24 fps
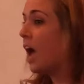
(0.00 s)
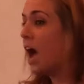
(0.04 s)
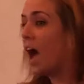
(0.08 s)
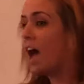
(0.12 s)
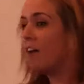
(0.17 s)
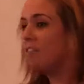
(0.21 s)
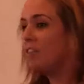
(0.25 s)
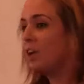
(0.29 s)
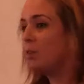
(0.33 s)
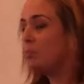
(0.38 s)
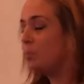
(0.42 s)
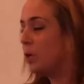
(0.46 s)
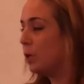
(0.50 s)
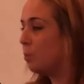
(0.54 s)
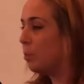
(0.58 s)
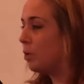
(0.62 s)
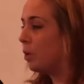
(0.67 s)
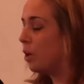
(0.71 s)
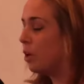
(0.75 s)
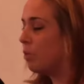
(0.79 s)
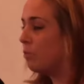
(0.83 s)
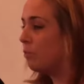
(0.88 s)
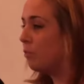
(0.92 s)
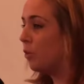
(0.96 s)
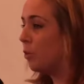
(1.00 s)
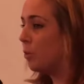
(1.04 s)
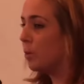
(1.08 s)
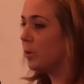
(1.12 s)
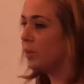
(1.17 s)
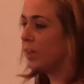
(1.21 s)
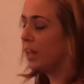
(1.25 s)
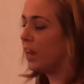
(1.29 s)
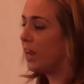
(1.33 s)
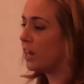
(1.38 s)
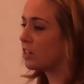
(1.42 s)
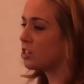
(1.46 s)
I've had people come
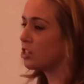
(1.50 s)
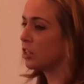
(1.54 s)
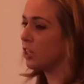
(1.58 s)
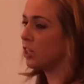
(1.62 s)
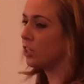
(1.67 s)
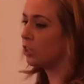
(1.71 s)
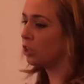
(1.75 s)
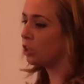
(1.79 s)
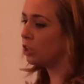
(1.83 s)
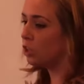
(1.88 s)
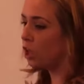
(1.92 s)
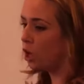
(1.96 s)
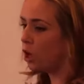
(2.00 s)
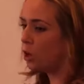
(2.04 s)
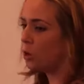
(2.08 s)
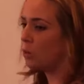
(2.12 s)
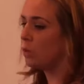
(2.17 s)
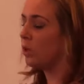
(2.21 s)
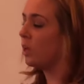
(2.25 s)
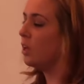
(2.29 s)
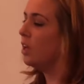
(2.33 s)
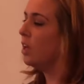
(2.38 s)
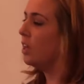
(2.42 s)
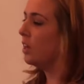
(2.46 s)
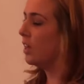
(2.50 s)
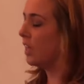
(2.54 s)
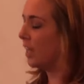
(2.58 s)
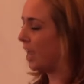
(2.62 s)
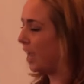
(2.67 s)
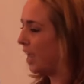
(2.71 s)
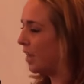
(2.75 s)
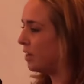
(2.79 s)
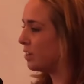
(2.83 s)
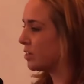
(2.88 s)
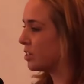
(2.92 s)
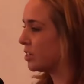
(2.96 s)
forward that actually load the
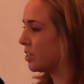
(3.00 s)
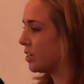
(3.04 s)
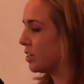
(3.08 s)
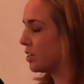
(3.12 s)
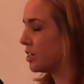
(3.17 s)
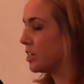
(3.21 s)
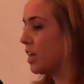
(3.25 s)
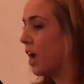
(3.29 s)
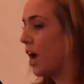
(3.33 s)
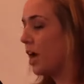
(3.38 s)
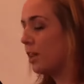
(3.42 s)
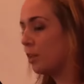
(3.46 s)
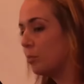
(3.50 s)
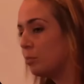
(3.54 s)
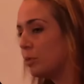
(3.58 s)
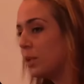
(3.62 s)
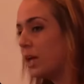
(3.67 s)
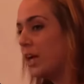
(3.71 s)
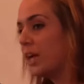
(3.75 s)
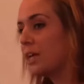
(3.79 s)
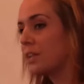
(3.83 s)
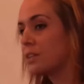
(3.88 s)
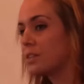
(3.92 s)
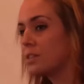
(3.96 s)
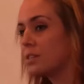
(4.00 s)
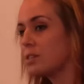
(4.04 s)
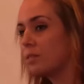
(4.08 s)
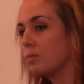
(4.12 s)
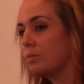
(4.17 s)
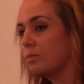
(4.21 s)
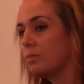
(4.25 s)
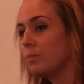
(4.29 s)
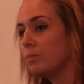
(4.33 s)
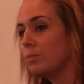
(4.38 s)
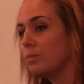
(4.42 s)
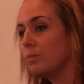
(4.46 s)
canisters on the planes.
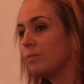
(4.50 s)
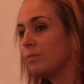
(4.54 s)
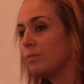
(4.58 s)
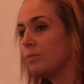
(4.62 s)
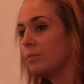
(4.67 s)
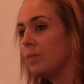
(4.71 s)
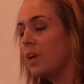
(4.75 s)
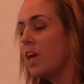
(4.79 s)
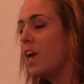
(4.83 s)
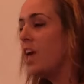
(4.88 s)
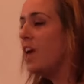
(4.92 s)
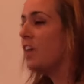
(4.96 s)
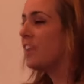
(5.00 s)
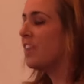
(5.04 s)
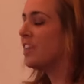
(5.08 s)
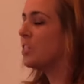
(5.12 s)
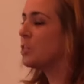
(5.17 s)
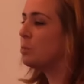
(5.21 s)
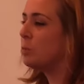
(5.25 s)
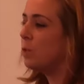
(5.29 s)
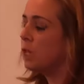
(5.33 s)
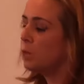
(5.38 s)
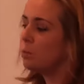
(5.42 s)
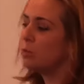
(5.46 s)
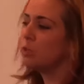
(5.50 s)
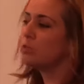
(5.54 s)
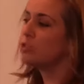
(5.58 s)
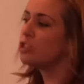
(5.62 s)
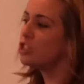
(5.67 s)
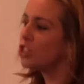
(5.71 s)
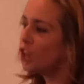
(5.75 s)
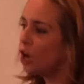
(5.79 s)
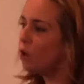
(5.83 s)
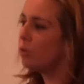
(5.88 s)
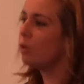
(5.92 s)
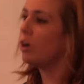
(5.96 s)
These people
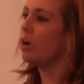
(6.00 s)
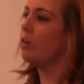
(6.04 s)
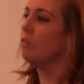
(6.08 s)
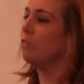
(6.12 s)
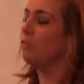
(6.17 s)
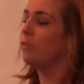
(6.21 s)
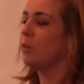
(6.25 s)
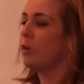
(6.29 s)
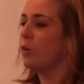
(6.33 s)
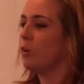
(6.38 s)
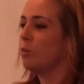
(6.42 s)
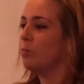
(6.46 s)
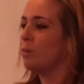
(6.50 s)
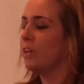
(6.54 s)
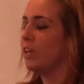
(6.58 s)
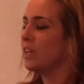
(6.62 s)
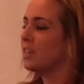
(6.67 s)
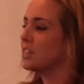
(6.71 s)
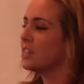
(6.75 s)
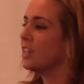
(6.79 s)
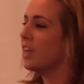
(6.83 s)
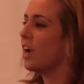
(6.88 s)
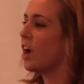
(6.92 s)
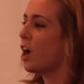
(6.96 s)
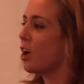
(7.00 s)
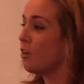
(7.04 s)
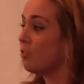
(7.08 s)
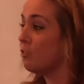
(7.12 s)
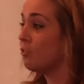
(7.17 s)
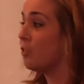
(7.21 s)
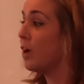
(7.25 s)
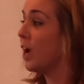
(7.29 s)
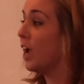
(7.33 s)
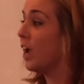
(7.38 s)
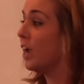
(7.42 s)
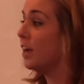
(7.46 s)
don't come forward because they are
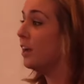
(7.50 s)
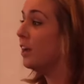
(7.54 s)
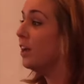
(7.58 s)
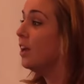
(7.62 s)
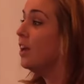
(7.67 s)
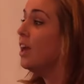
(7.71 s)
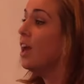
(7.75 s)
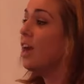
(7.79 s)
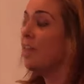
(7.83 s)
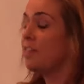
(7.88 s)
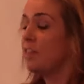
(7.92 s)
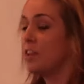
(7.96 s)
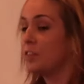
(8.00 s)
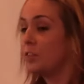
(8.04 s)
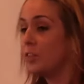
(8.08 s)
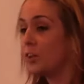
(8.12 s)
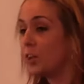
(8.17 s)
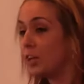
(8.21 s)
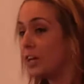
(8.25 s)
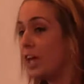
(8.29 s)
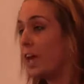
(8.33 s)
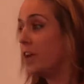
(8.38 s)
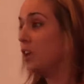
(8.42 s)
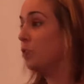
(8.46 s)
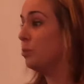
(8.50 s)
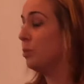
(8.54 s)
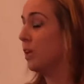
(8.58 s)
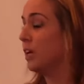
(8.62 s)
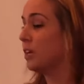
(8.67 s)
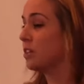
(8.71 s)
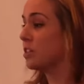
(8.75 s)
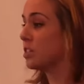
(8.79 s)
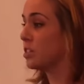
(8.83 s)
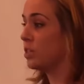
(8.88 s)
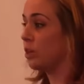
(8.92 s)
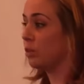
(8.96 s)
afraid that they're going to end up
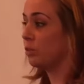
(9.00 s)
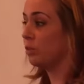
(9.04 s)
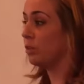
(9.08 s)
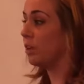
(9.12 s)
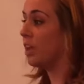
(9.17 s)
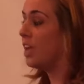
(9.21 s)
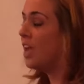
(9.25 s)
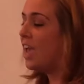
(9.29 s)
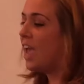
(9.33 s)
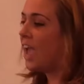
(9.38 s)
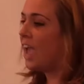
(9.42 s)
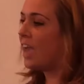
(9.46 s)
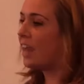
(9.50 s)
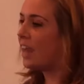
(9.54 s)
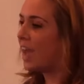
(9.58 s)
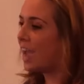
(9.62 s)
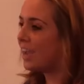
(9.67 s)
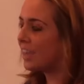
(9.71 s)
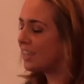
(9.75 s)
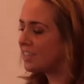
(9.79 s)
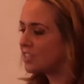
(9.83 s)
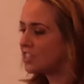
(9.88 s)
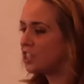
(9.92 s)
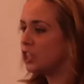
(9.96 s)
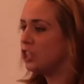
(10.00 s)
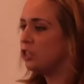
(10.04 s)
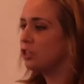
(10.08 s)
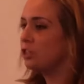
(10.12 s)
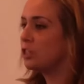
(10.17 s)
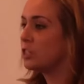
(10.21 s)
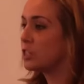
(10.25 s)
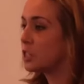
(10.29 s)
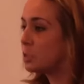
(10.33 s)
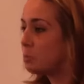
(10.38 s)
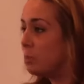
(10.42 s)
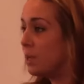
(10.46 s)
like Snowden. And I continue
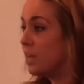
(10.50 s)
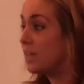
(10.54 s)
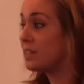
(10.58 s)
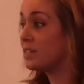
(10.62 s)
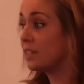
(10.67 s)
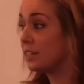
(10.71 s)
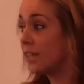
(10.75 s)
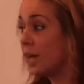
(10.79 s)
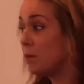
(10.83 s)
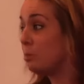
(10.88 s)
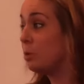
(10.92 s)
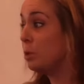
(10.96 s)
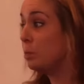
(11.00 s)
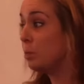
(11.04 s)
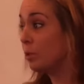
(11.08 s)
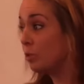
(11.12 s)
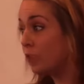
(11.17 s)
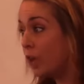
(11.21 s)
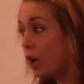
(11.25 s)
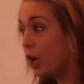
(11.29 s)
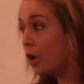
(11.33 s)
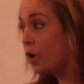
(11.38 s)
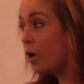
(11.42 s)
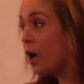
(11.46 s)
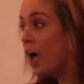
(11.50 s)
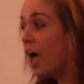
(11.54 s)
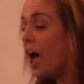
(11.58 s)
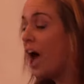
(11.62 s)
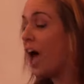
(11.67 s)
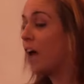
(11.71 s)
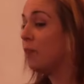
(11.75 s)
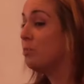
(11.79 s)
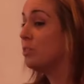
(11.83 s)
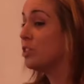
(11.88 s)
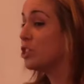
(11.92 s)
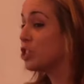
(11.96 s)
to speak to let people know
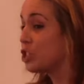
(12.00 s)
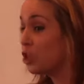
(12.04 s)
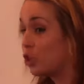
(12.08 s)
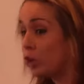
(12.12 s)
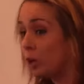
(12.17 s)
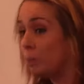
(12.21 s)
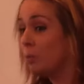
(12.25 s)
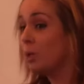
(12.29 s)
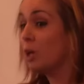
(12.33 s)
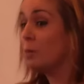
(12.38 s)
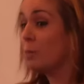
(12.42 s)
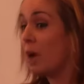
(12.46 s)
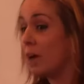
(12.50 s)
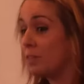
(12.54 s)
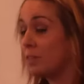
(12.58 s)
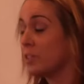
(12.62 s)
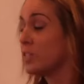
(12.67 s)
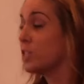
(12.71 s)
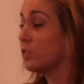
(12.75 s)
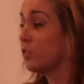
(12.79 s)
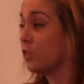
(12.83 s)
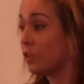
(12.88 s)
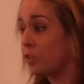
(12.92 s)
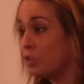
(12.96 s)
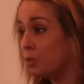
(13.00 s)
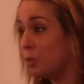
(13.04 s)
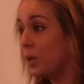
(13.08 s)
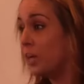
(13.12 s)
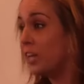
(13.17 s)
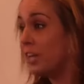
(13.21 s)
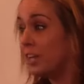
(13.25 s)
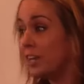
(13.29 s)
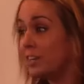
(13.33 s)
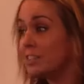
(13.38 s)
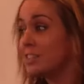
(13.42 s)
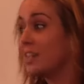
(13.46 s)
I've been screaming about this for three
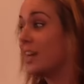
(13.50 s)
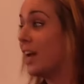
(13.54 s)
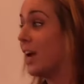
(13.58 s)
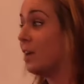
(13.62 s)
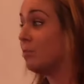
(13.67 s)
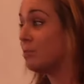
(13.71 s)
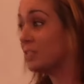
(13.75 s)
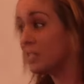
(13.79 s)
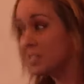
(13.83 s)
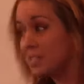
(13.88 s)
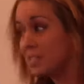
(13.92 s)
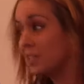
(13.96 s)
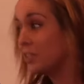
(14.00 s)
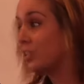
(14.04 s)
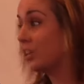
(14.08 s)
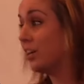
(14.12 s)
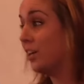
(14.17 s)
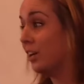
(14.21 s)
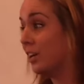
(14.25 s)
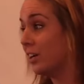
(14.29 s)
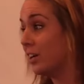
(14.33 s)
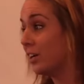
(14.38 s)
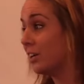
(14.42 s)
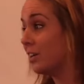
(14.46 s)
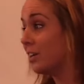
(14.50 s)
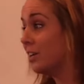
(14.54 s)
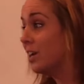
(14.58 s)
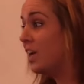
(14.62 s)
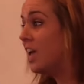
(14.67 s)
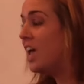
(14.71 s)
years and I'm still here.